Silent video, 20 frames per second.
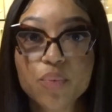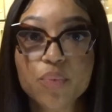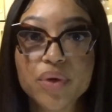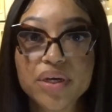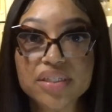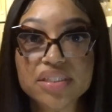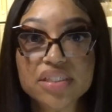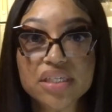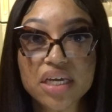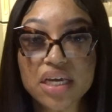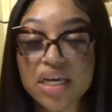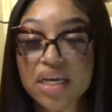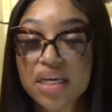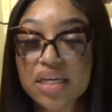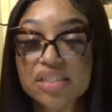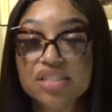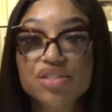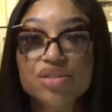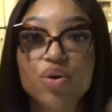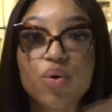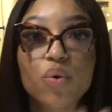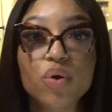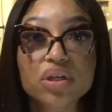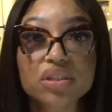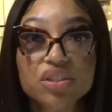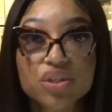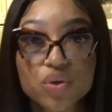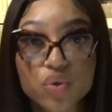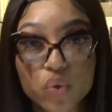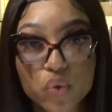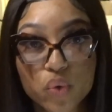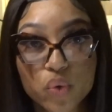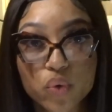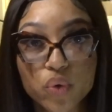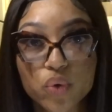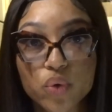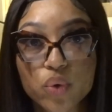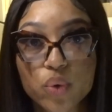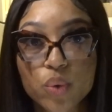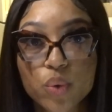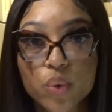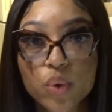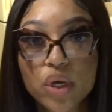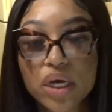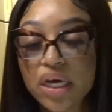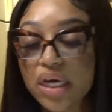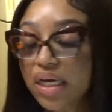which is going to Google,